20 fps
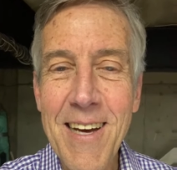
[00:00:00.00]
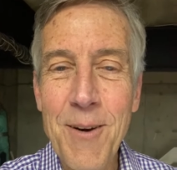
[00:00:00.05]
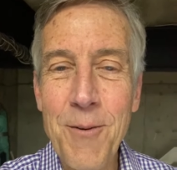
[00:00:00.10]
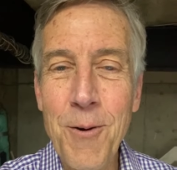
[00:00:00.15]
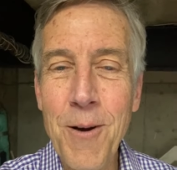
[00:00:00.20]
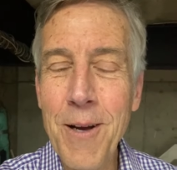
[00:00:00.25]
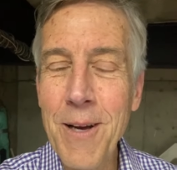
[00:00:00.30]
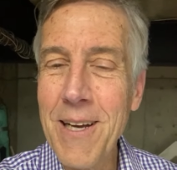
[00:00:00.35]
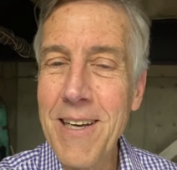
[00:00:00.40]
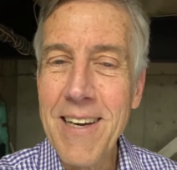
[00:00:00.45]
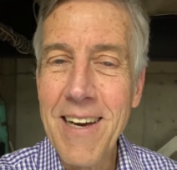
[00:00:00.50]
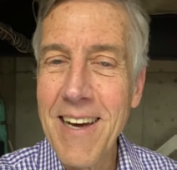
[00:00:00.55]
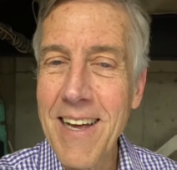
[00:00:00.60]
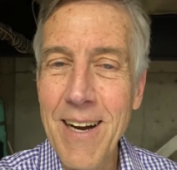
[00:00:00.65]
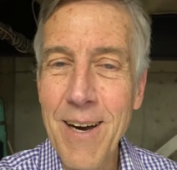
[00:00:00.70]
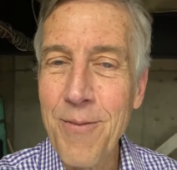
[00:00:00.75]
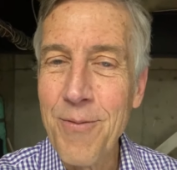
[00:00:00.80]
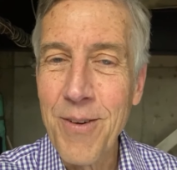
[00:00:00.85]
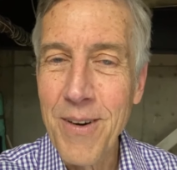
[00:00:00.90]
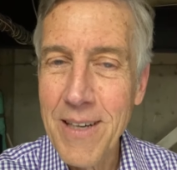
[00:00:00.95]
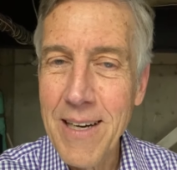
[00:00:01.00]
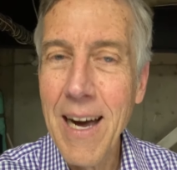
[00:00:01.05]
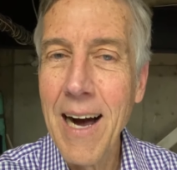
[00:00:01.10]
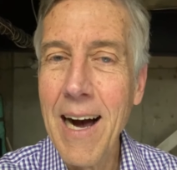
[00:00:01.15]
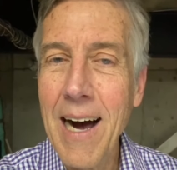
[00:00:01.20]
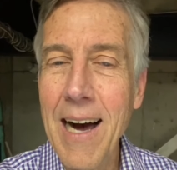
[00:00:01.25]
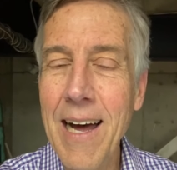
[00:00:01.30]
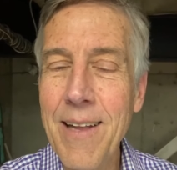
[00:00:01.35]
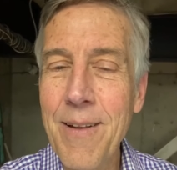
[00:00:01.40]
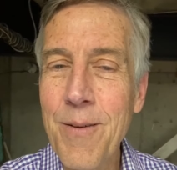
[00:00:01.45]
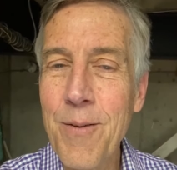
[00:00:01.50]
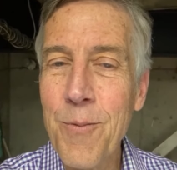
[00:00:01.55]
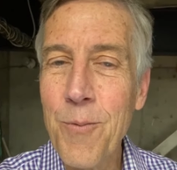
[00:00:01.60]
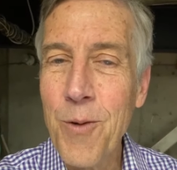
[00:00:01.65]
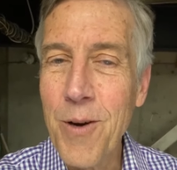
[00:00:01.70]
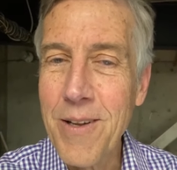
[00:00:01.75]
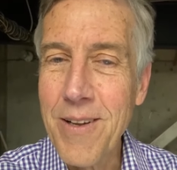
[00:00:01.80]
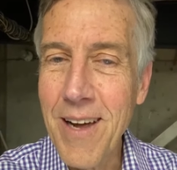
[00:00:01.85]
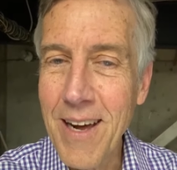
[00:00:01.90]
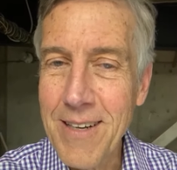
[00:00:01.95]
We kind of forgot
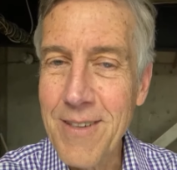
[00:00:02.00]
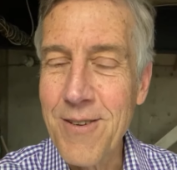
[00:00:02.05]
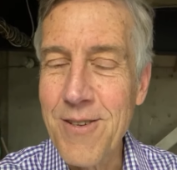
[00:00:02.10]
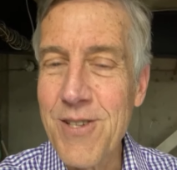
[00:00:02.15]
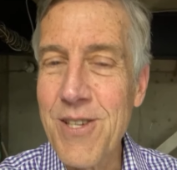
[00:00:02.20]
what Dr.